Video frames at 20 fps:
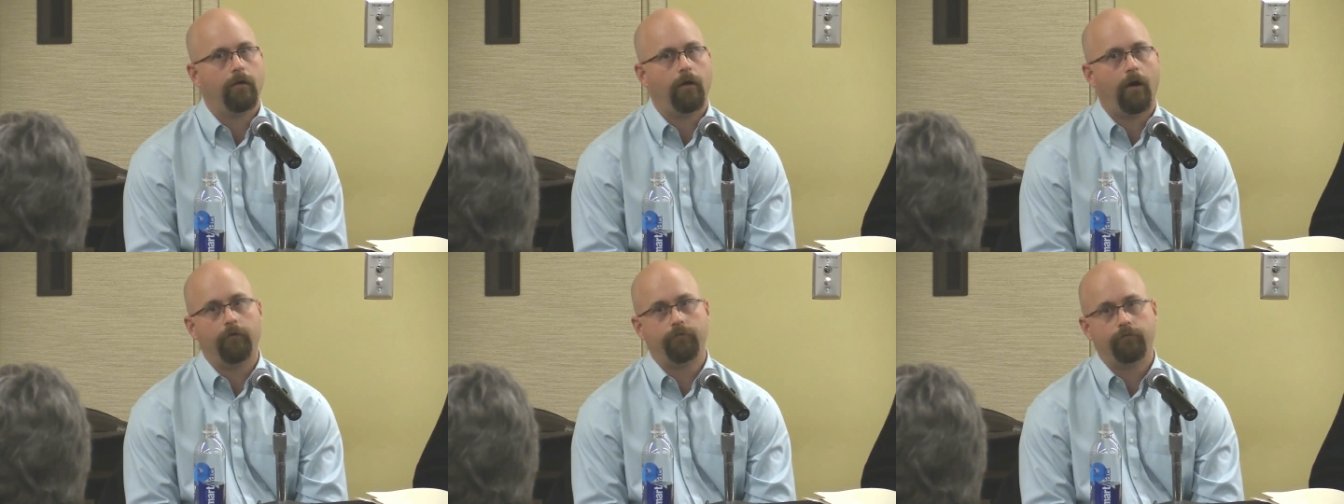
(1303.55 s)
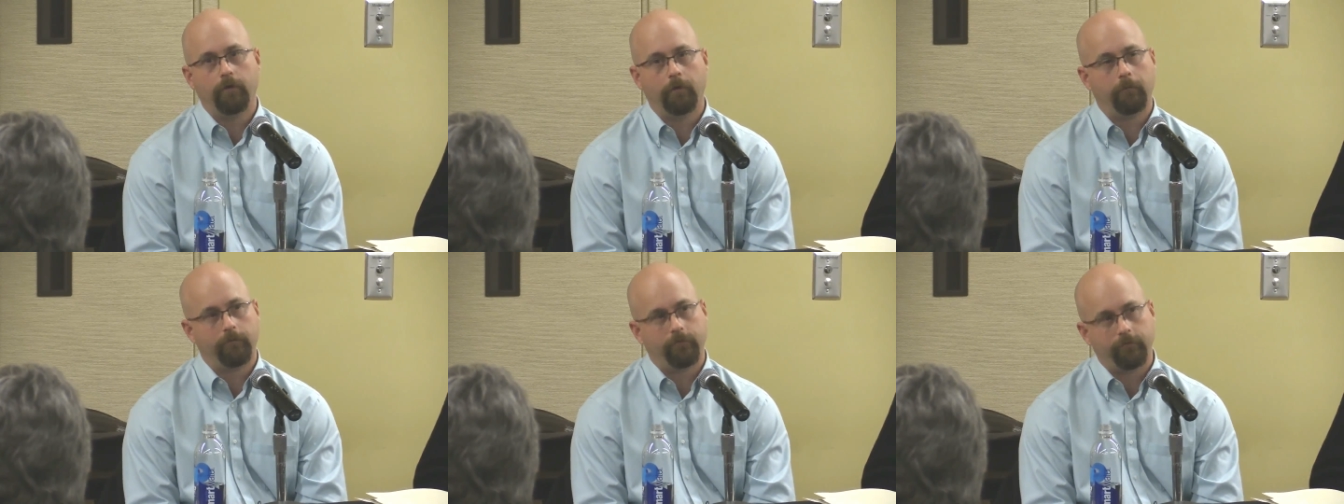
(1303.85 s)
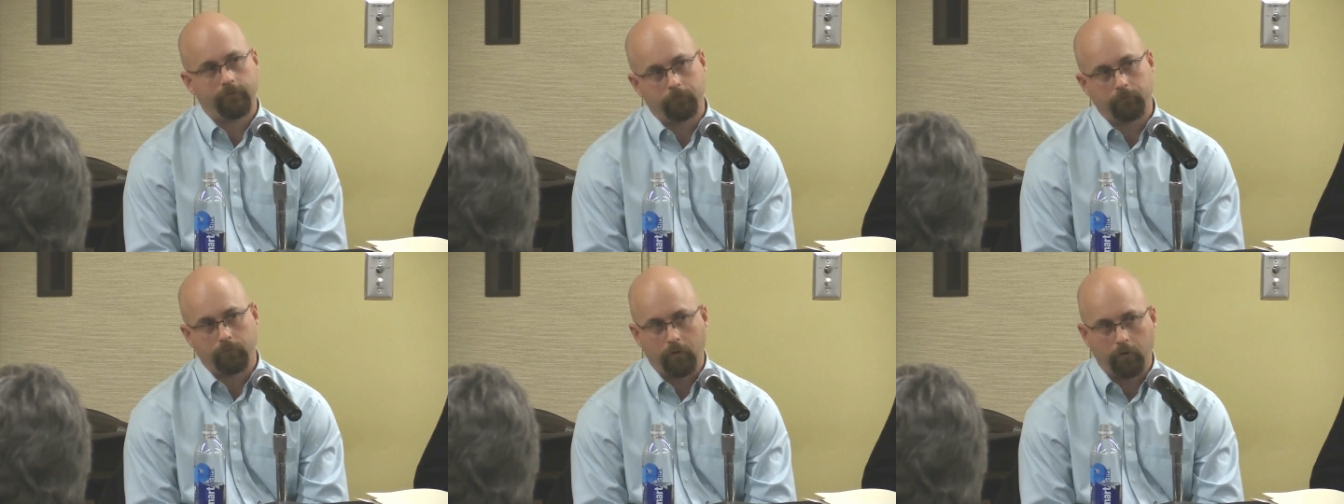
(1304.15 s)
off
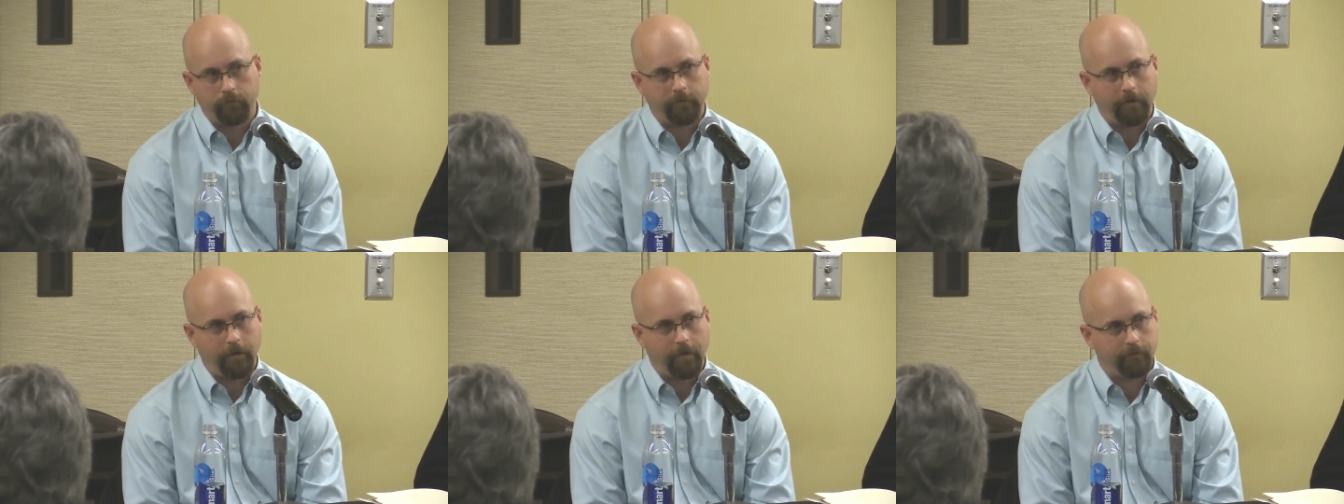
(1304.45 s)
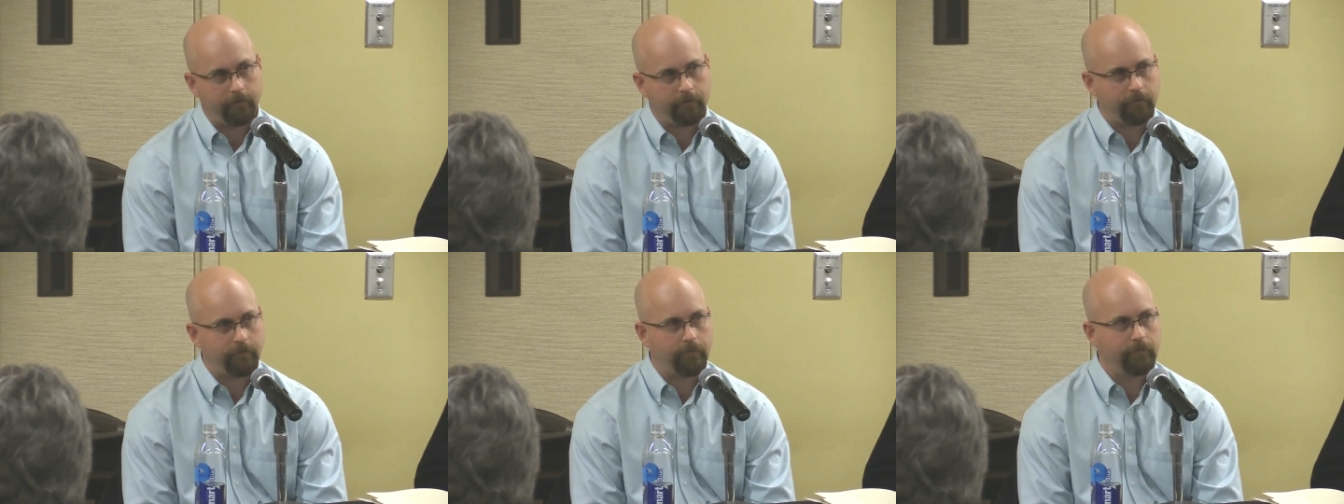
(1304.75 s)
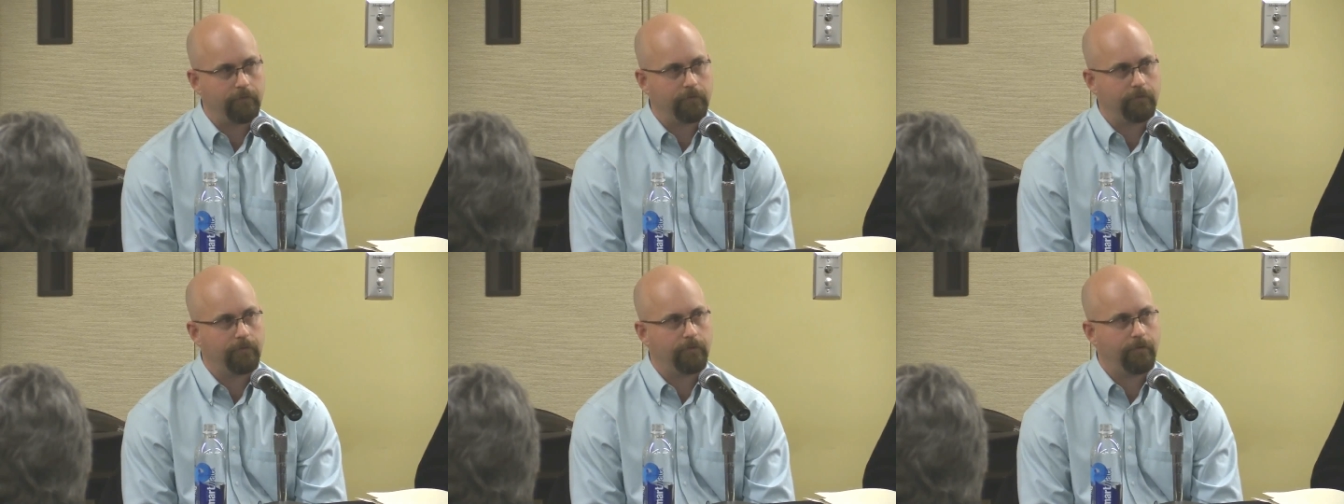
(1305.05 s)
limits to protest
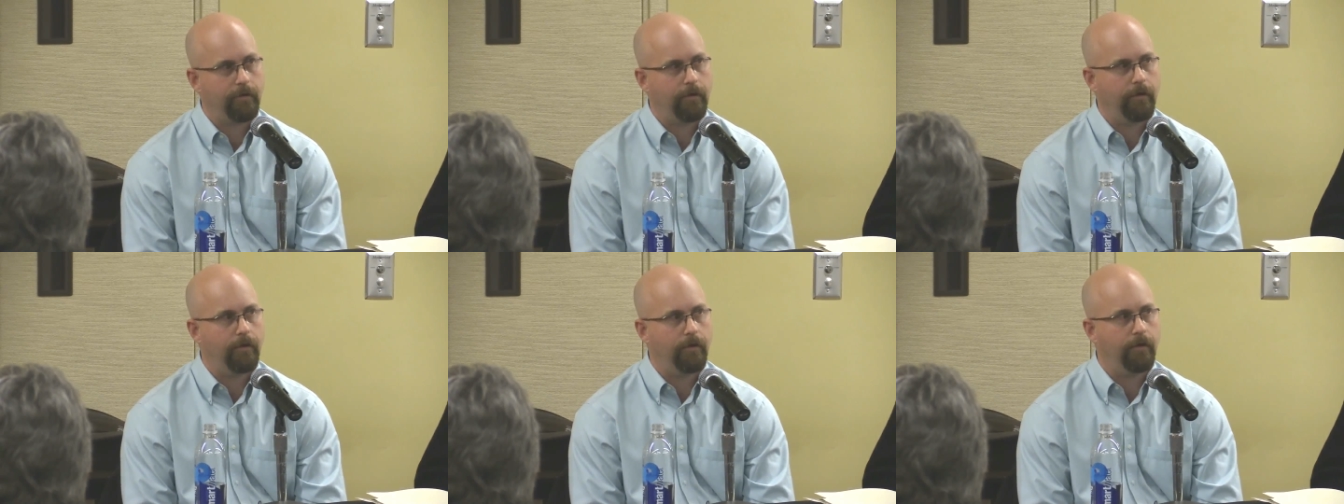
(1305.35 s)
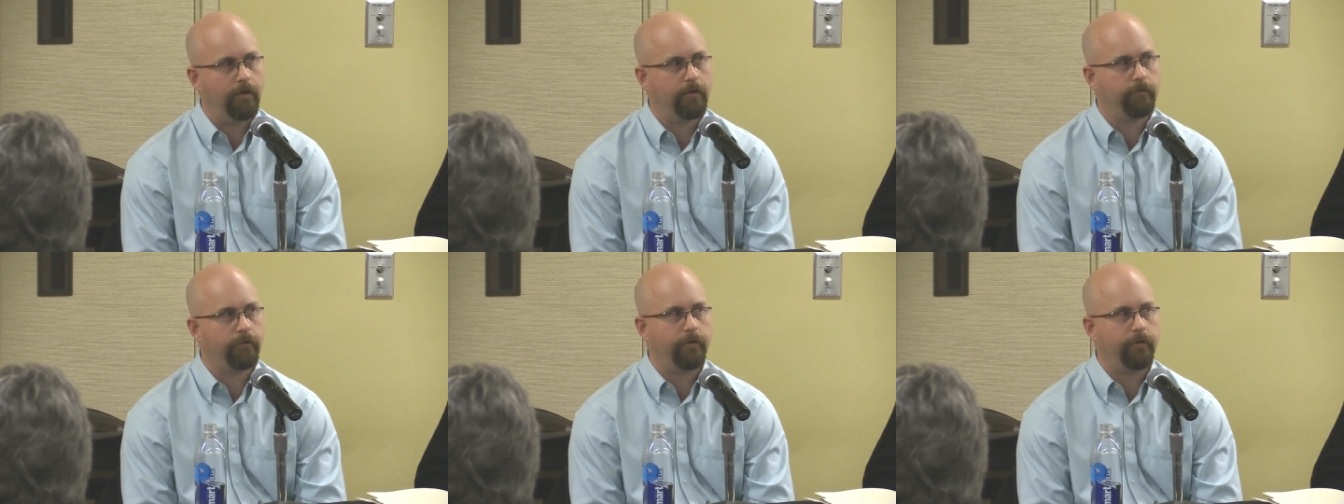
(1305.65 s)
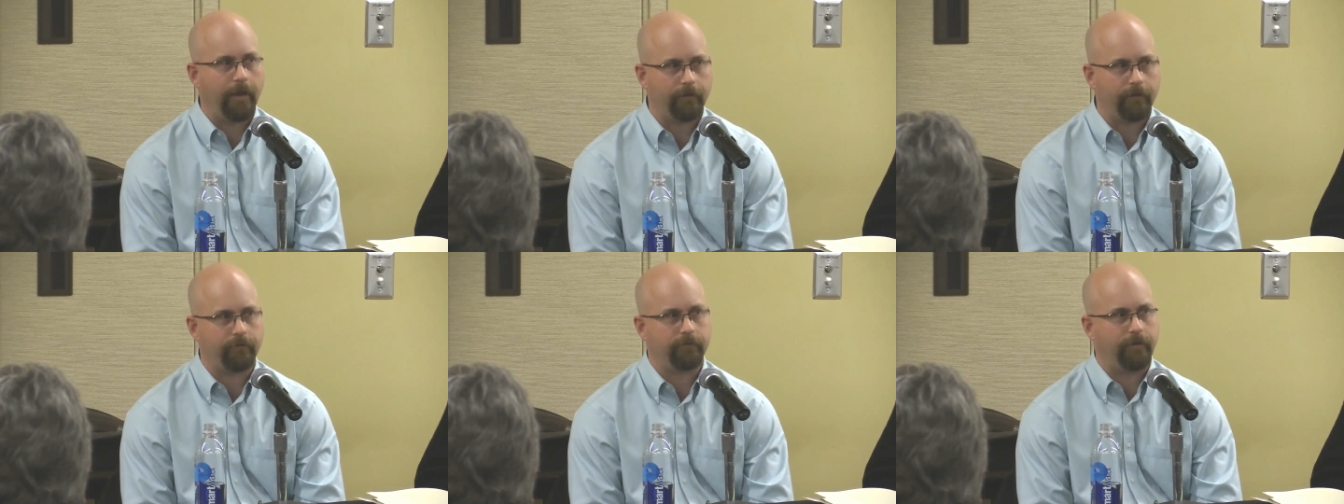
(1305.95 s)
uh, the
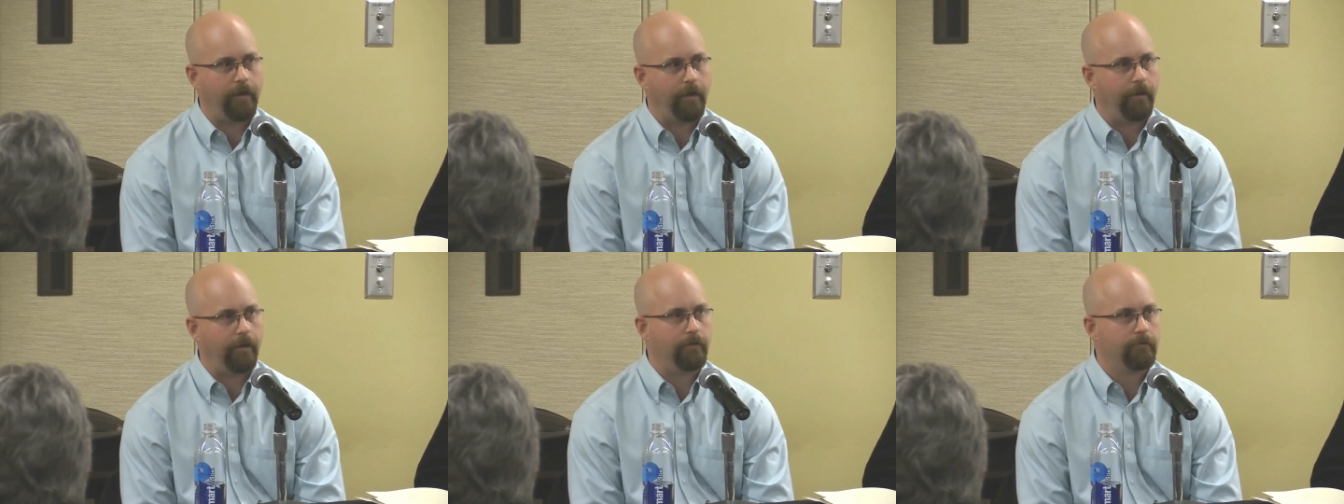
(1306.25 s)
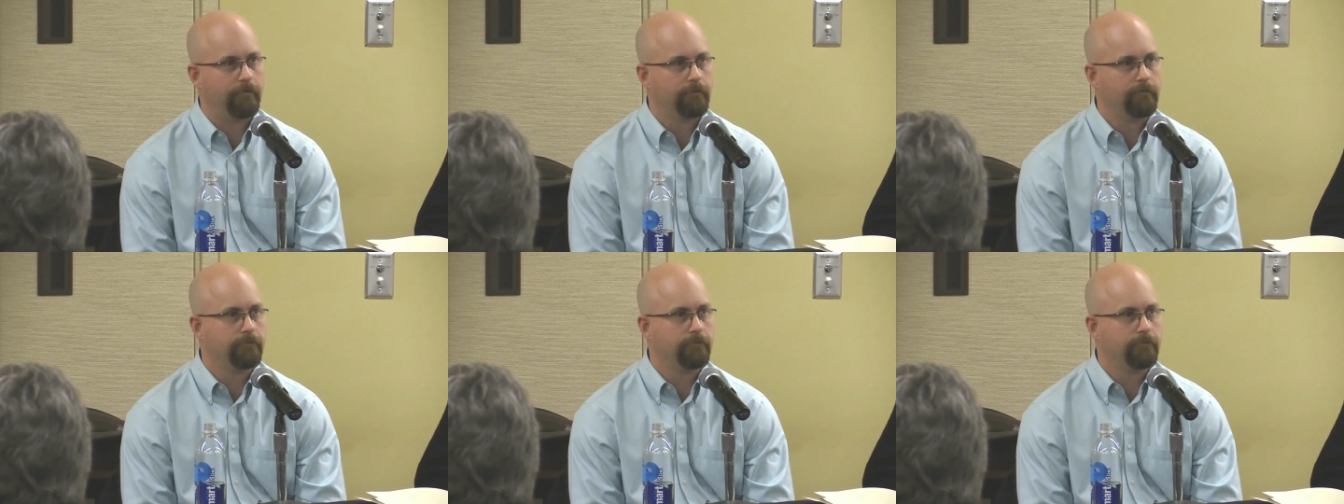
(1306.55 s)
next day.